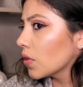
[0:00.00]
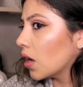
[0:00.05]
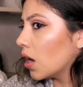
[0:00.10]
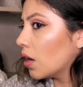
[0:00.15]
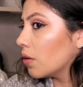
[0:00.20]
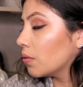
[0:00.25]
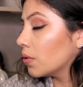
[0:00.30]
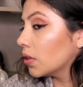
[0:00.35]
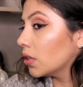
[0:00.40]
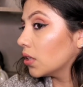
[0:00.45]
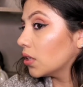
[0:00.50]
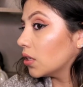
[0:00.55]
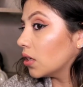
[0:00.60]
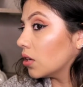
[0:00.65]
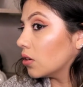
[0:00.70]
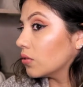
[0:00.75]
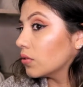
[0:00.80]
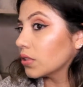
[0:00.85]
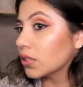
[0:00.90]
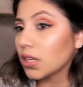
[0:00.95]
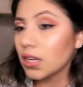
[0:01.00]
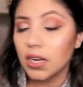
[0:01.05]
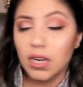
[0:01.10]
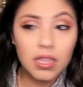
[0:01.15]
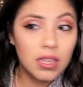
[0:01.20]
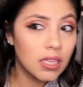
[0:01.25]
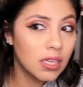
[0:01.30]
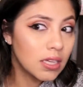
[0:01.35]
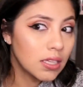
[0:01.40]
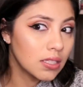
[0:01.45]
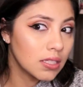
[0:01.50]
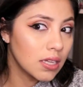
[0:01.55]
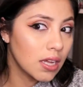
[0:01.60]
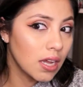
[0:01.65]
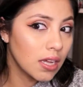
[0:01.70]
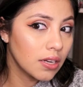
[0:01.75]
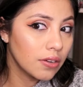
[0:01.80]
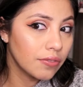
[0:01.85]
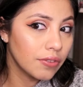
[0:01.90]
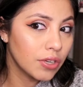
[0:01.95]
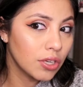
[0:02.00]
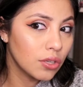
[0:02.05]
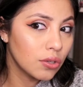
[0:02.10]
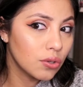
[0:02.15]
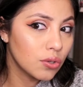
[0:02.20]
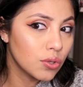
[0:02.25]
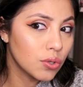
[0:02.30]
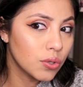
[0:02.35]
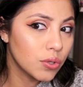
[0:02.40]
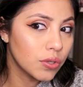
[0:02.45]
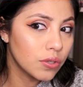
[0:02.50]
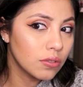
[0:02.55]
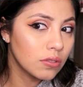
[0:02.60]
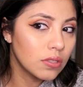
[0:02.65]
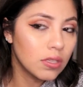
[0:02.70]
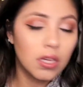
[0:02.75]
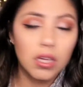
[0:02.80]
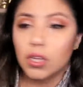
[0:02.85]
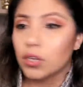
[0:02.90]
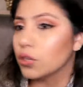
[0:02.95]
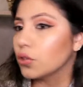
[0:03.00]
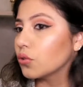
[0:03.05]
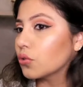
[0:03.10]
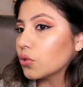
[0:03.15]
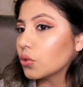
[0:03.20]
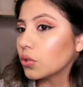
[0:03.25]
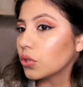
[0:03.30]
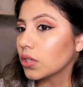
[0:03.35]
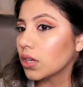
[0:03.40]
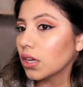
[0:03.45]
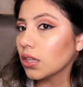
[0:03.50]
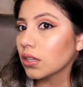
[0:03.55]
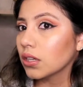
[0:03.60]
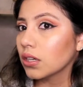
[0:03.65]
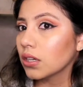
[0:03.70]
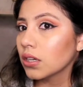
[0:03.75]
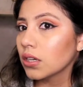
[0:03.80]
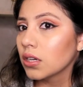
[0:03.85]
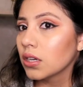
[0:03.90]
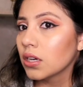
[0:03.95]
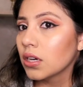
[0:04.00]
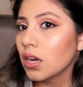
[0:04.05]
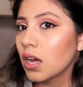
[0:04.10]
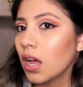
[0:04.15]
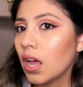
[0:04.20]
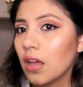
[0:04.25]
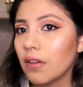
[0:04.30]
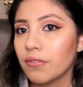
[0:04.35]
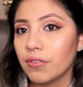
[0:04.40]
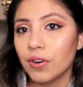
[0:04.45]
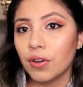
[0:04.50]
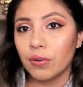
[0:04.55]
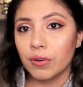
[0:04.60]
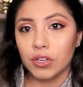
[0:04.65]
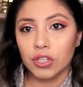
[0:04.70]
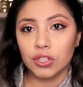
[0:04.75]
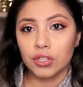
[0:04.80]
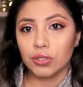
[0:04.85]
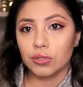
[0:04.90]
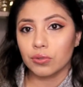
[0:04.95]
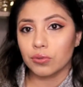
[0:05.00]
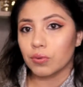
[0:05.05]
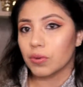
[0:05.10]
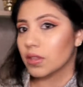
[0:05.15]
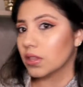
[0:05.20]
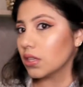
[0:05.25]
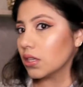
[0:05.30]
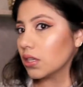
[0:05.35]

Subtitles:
I really don't, and I think it's kind of a neutral color. I have no issues with